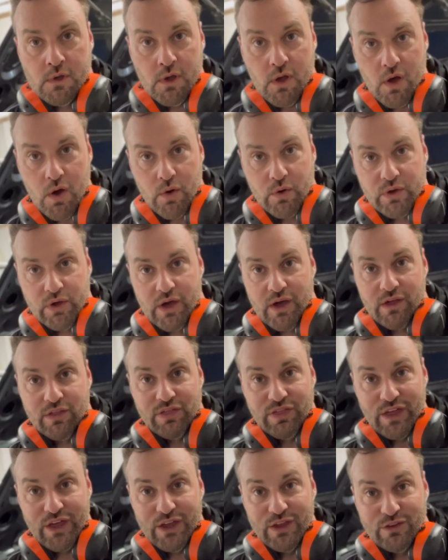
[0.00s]
Okay, I
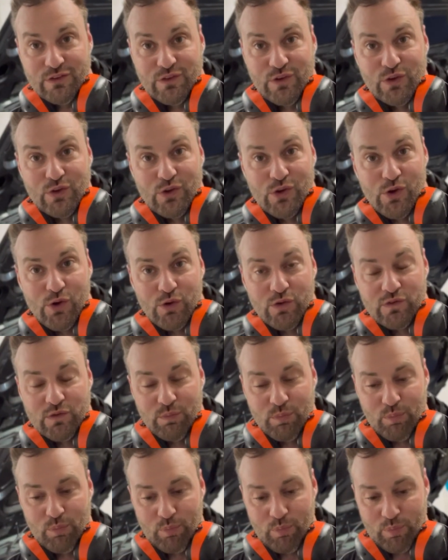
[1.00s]
think it's good news
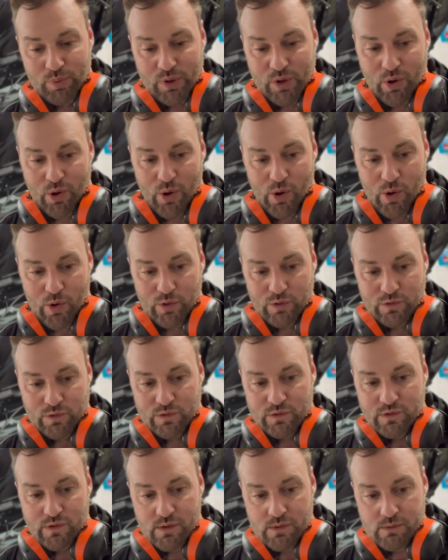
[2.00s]

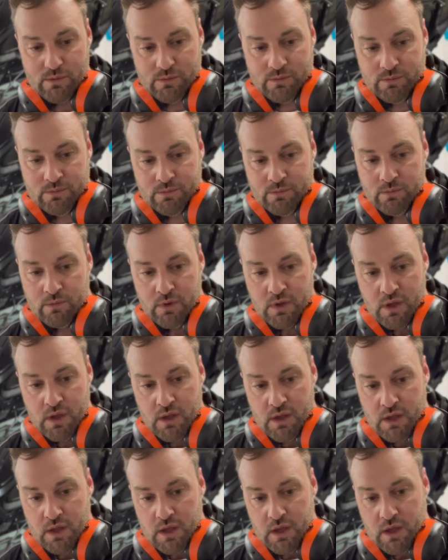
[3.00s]
because I've
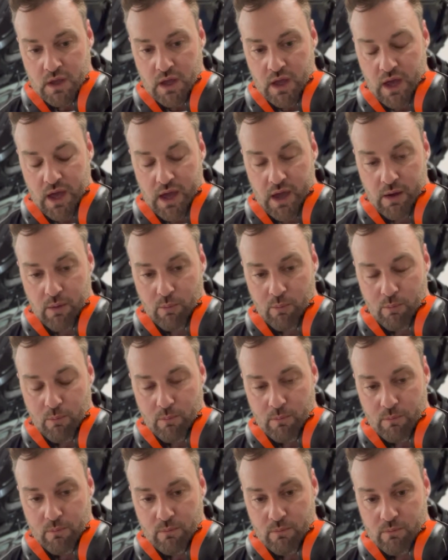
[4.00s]

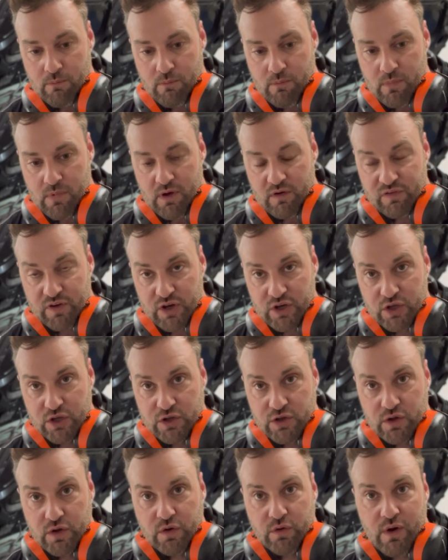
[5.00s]
had a
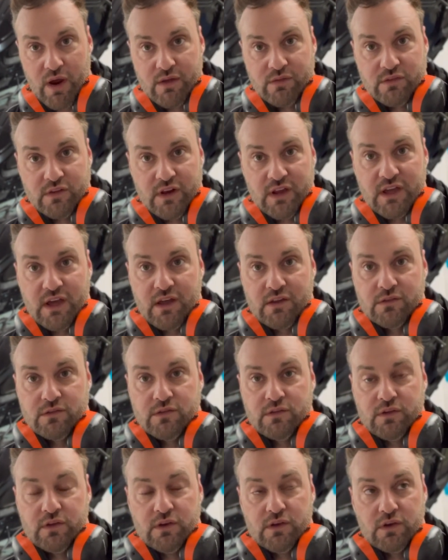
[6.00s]
good look around and I couldn't
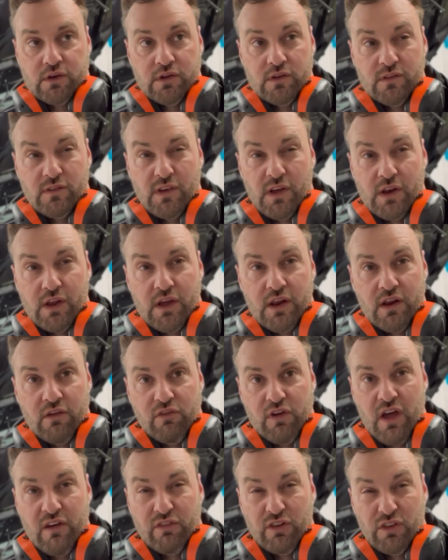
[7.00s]
see
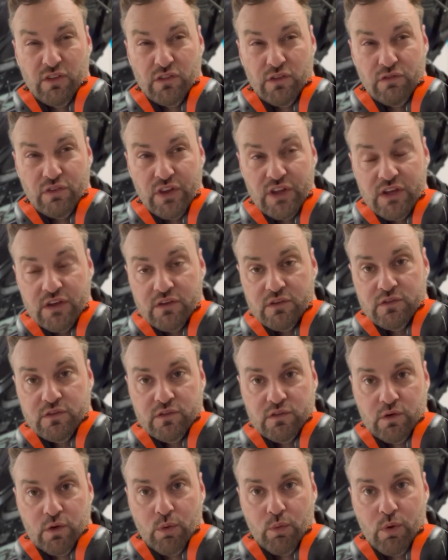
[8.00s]
any evidence of leaks.
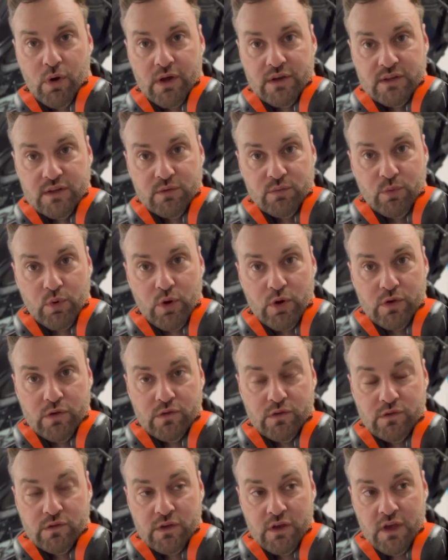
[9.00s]
So what I did
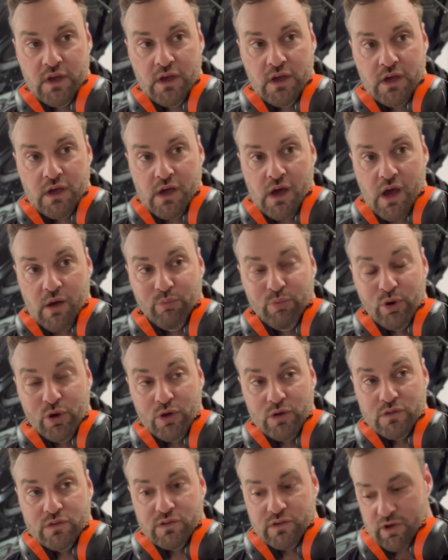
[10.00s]
was I
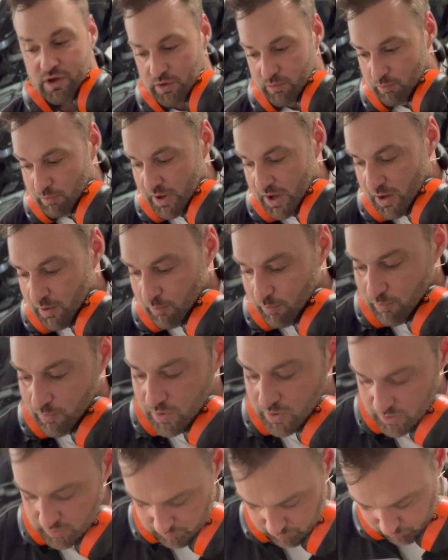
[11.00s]
put some
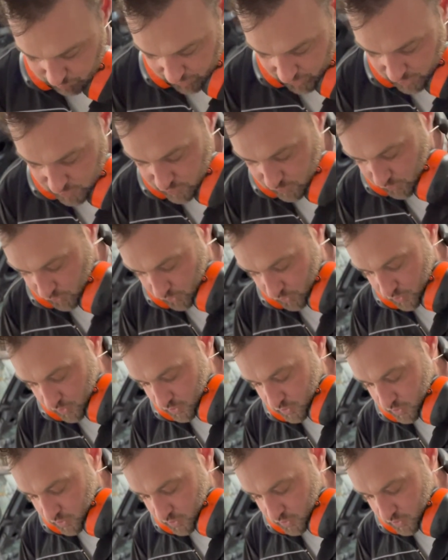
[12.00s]
pressure